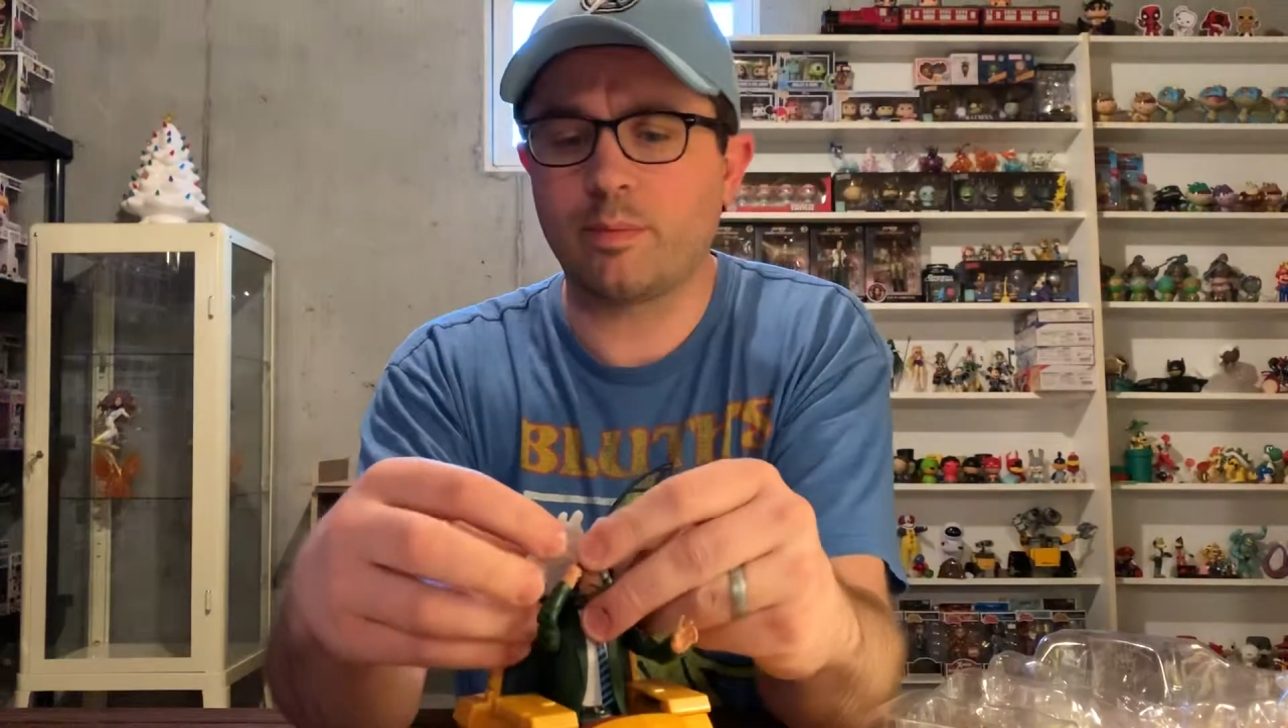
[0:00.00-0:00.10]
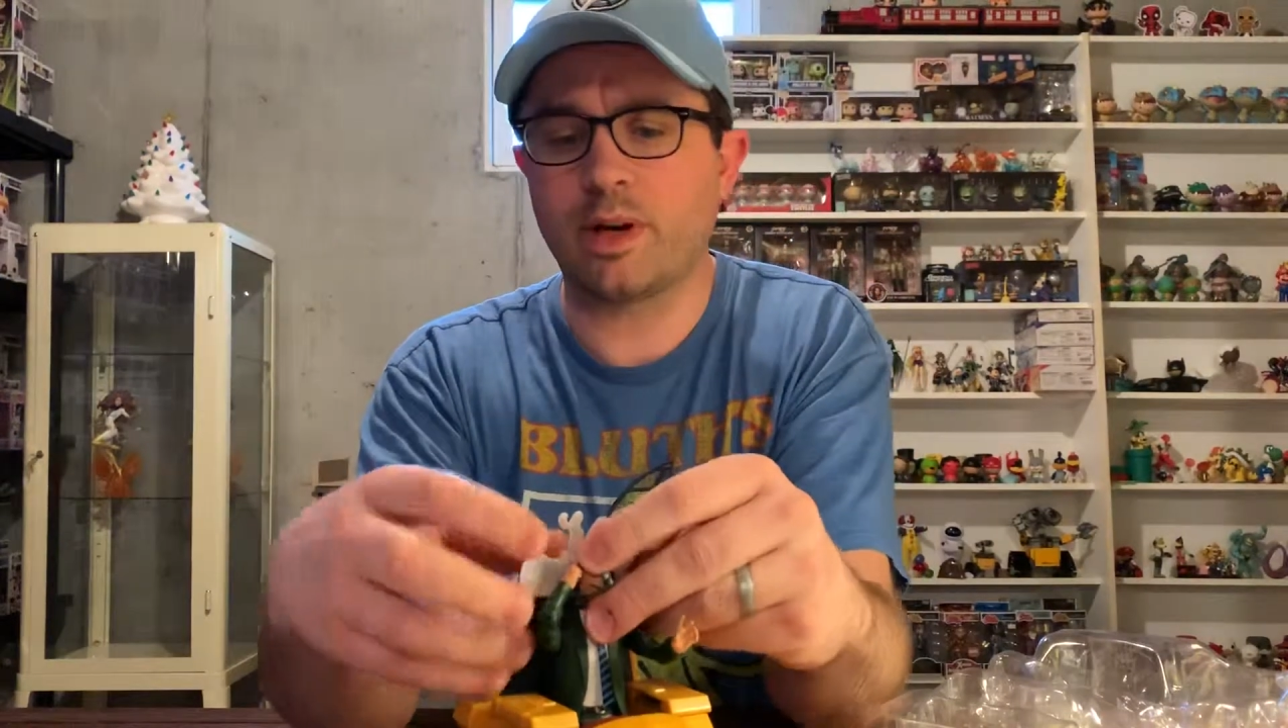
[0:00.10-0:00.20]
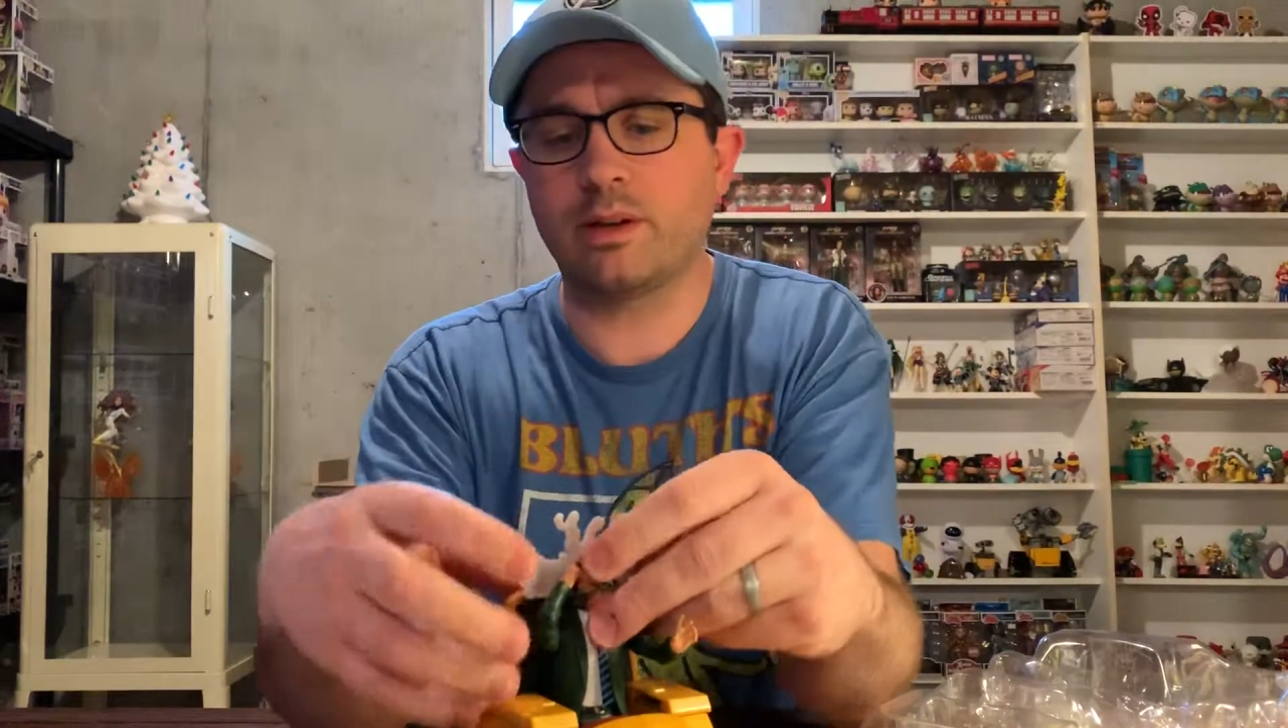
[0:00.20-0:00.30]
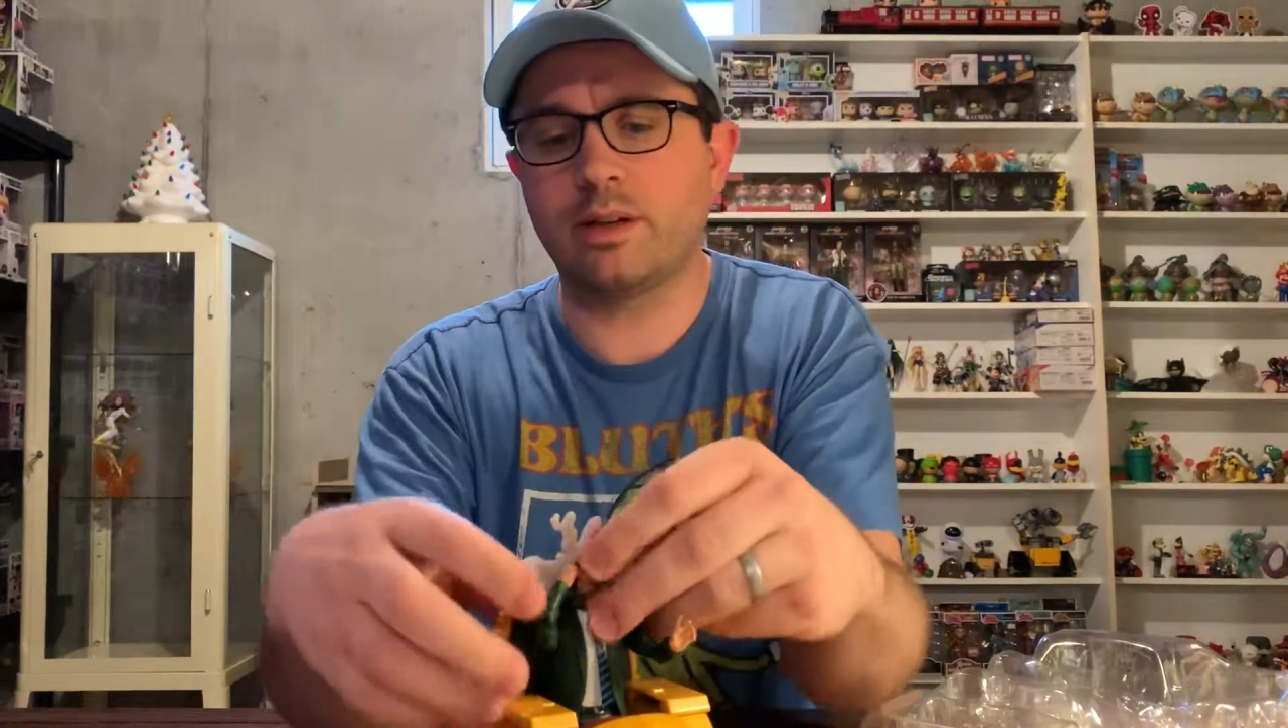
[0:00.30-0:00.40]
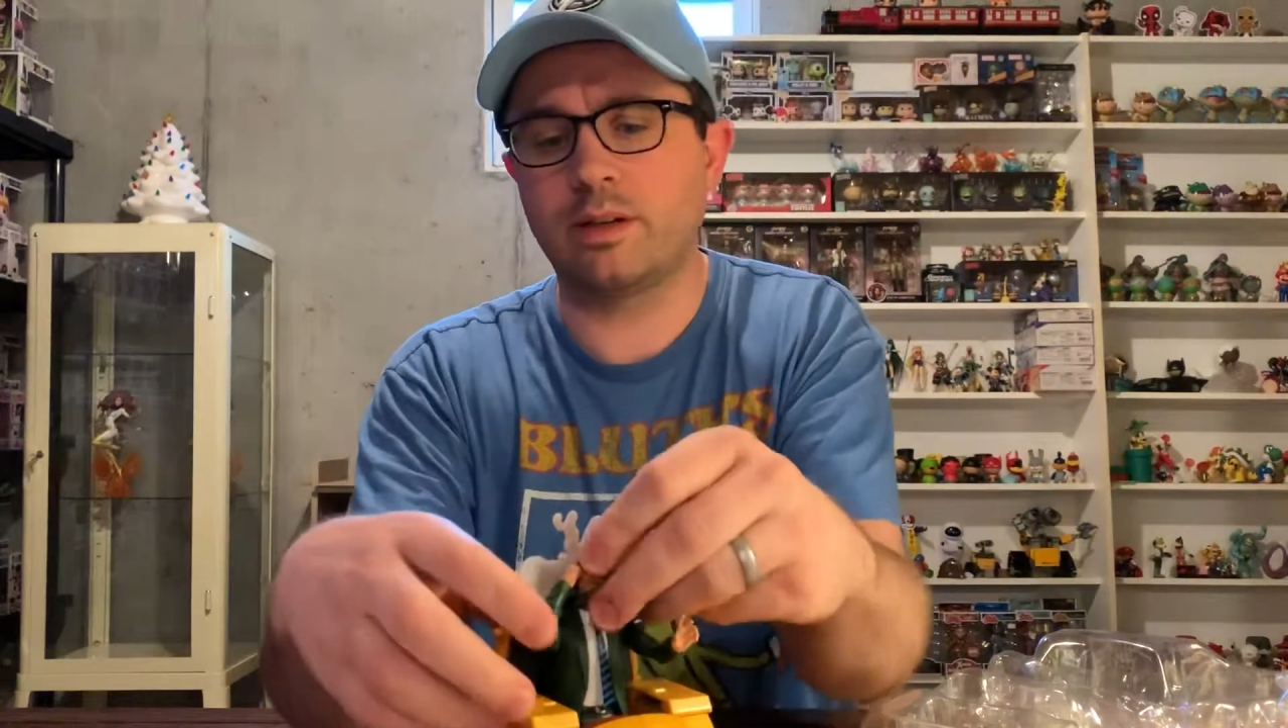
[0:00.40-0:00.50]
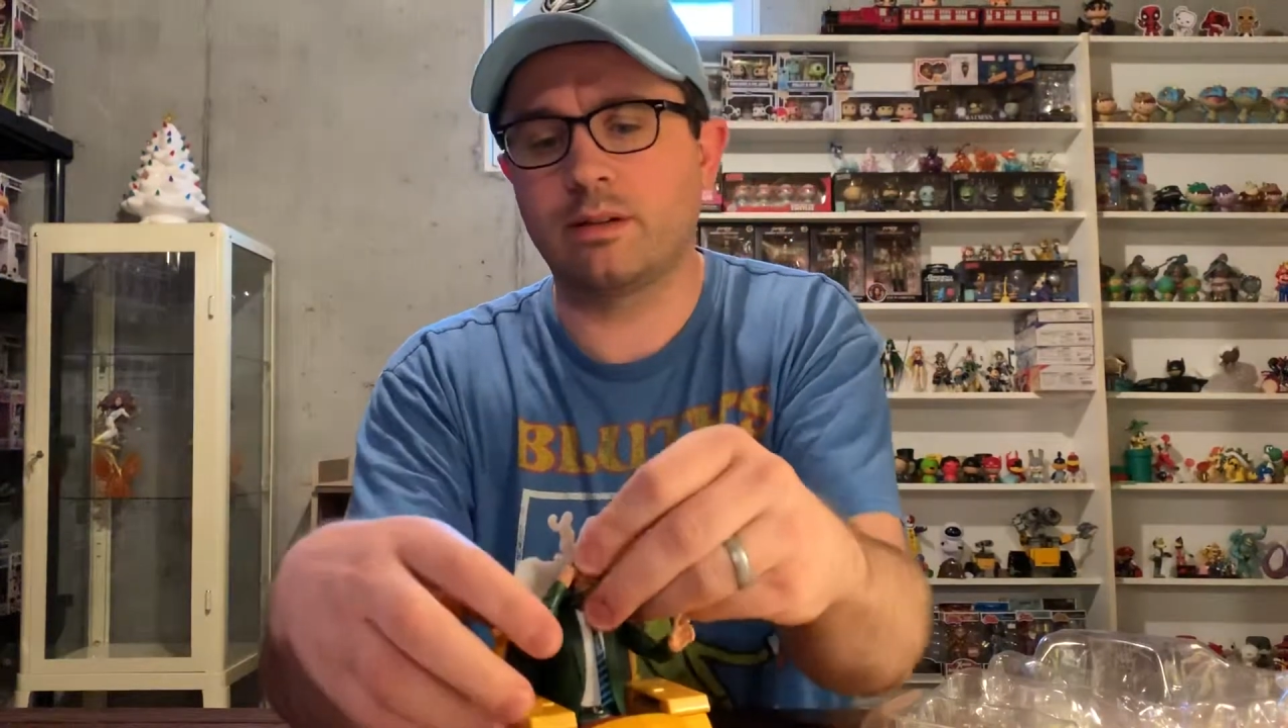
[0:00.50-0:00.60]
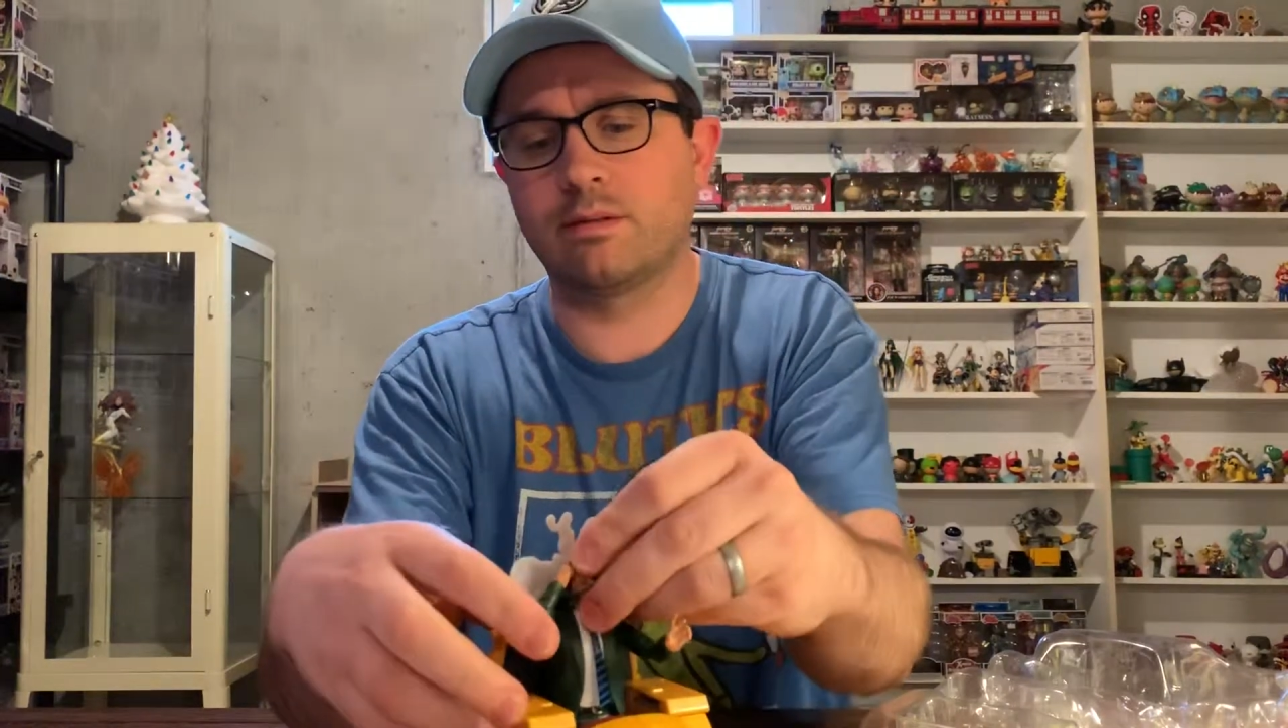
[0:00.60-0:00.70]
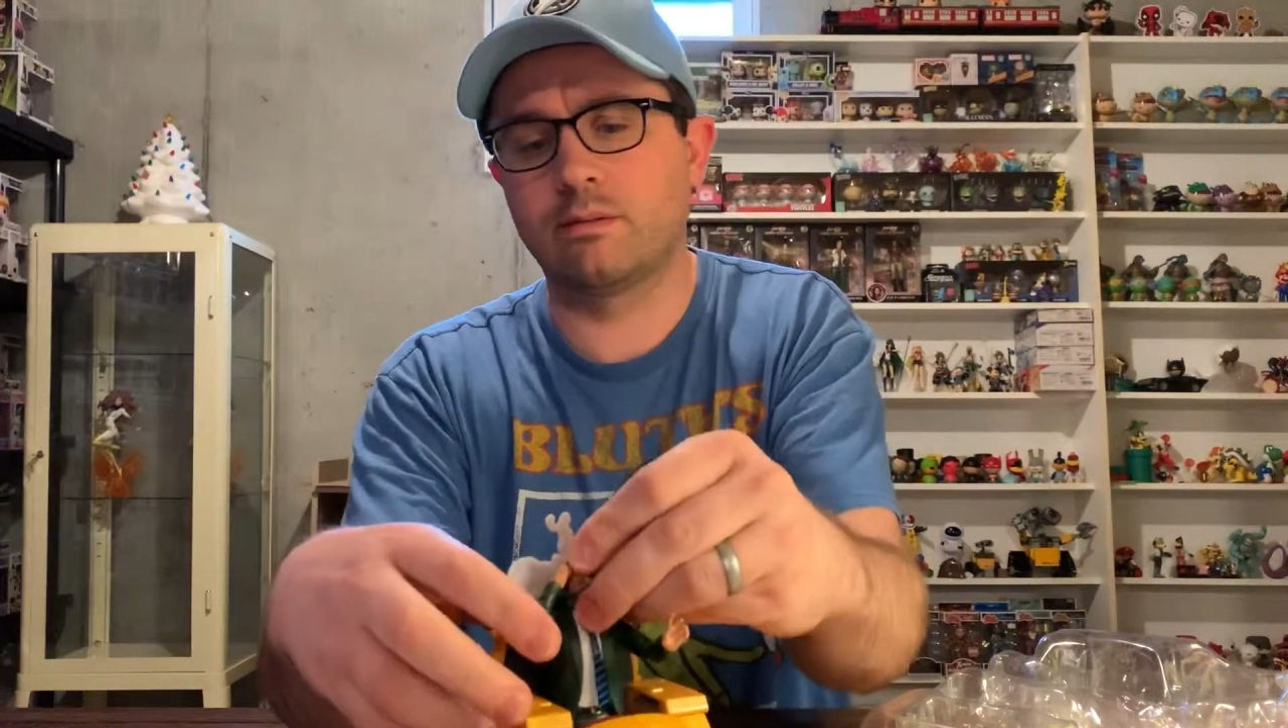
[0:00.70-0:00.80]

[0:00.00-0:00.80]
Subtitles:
apparently,